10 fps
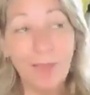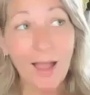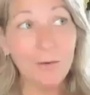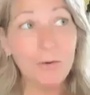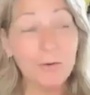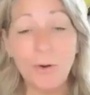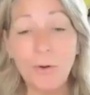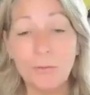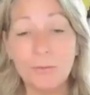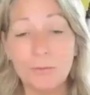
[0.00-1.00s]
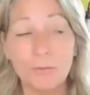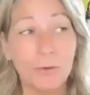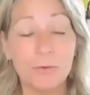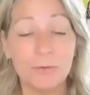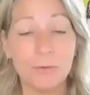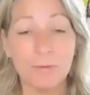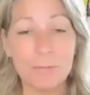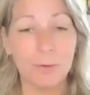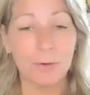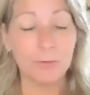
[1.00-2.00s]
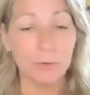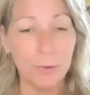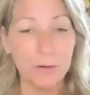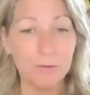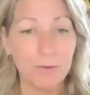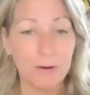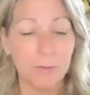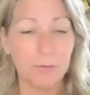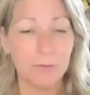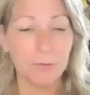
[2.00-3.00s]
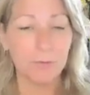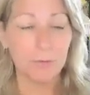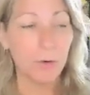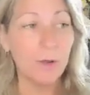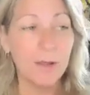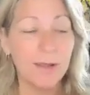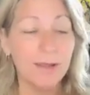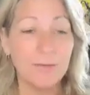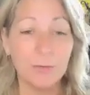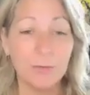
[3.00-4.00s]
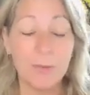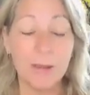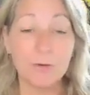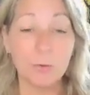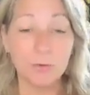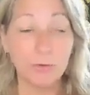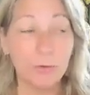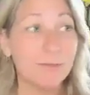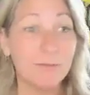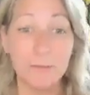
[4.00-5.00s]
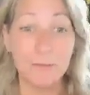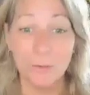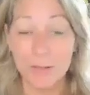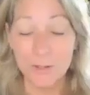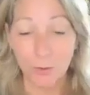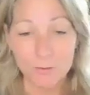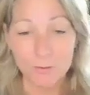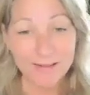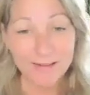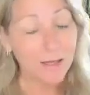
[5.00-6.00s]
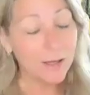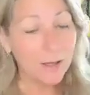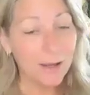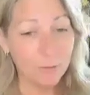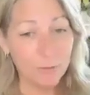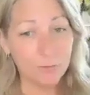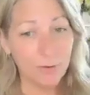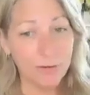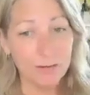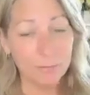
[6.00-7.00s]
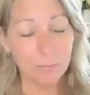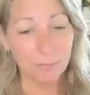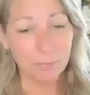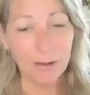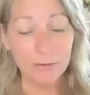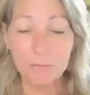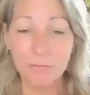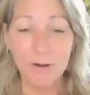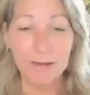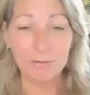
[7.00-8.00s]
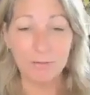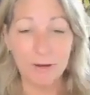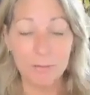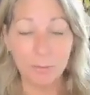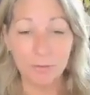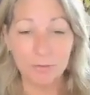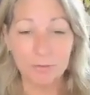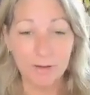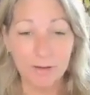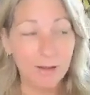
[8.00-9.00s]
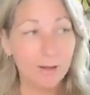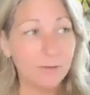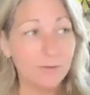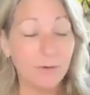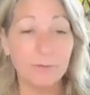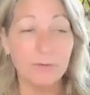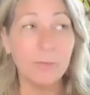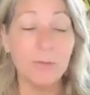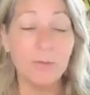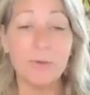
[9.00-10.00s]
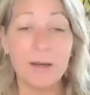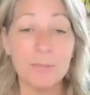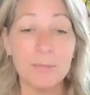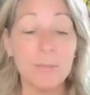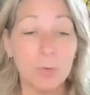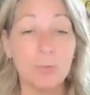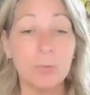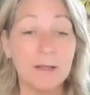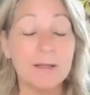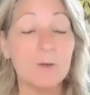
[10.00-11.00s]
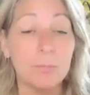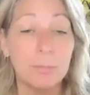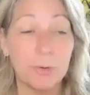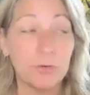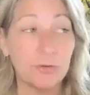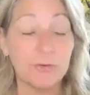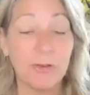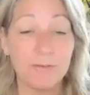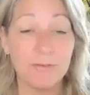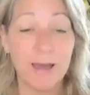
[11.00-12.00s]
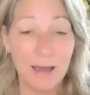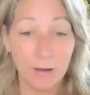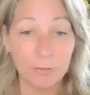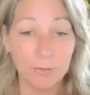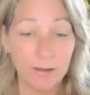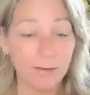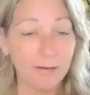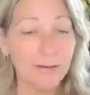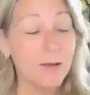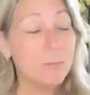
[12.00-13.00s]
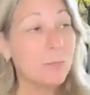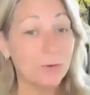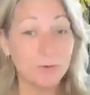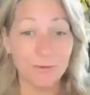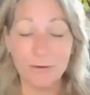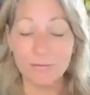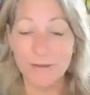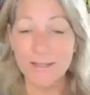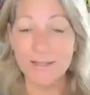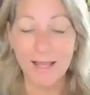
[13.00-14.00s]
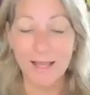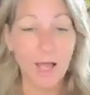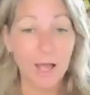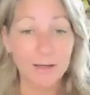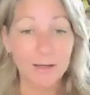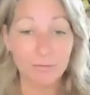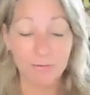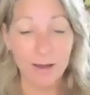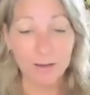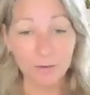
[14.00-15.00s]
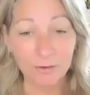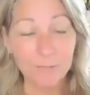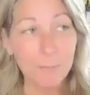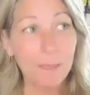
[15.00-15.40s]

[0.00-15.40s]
How do you know who's the right person or where the right person will go? If you make no choice, if you go on no date, how do you find that? How do you find that right person? So sometimes you got to be more willing to put yourself out there, put yourself in that line of fire,